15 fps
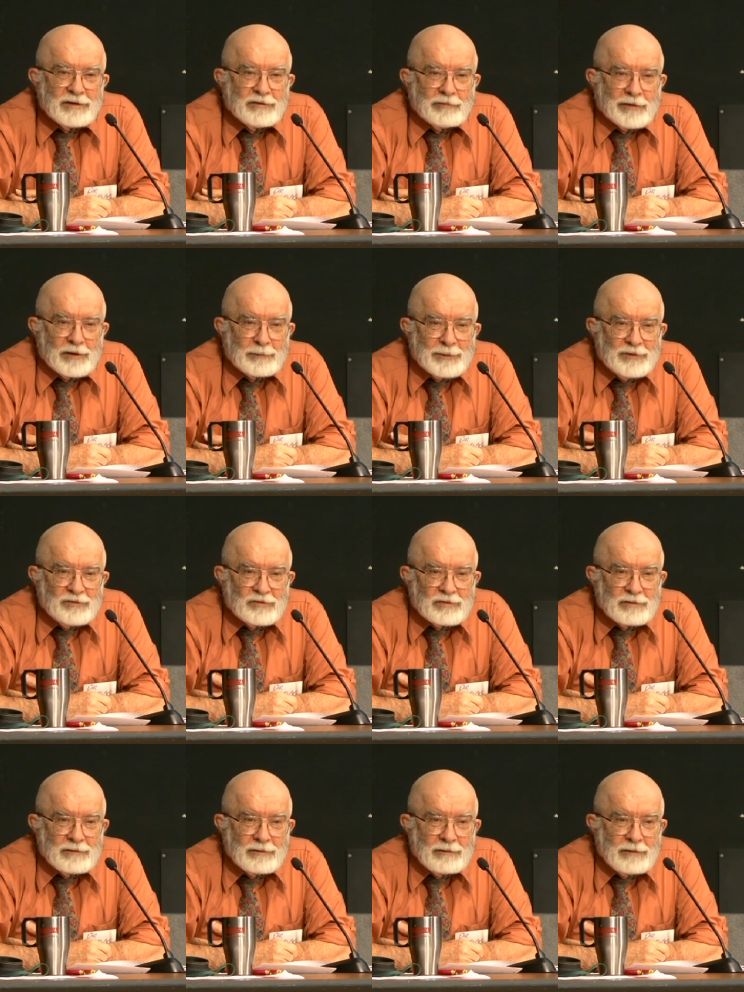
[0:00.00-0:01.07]
developments.
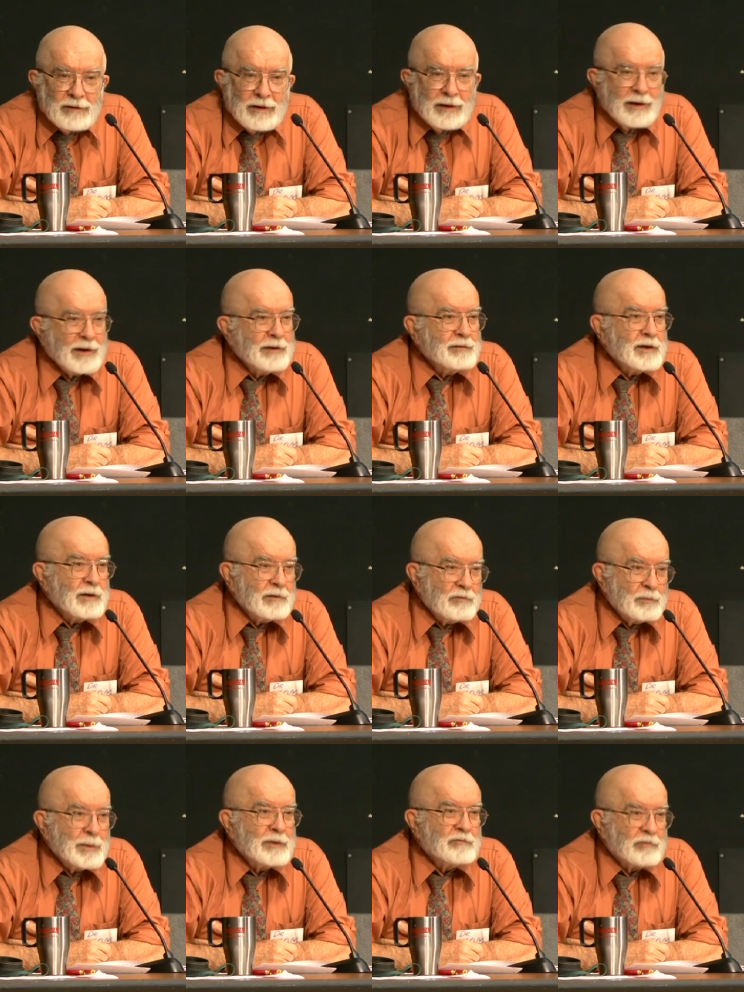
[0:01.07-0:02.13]
And they
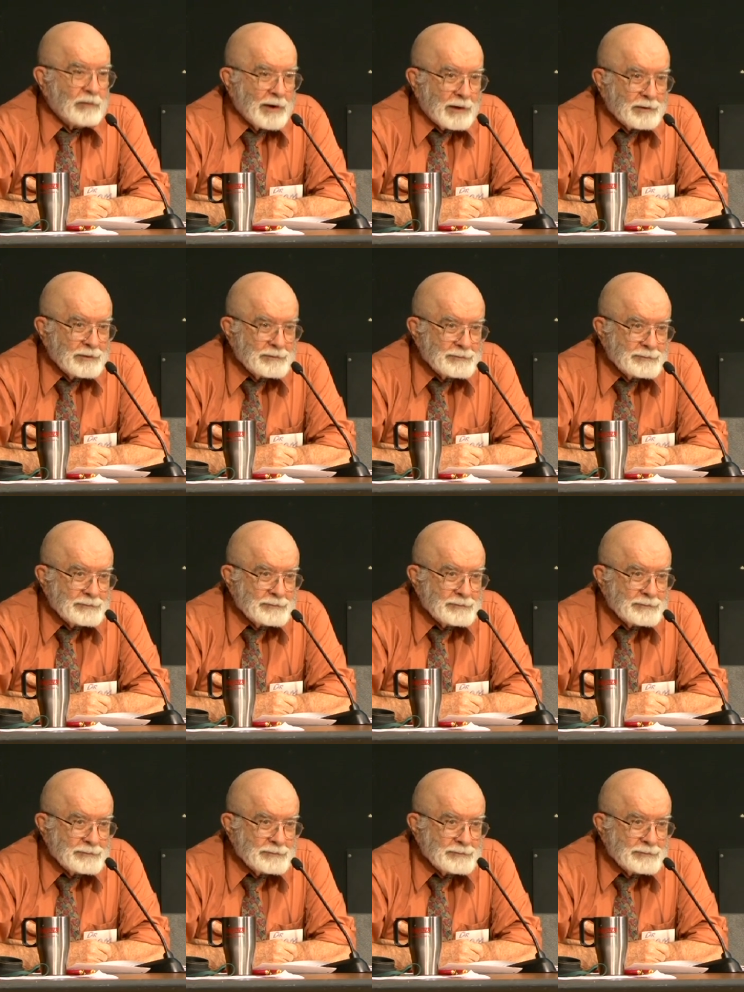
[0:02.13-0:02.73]
have been fracked.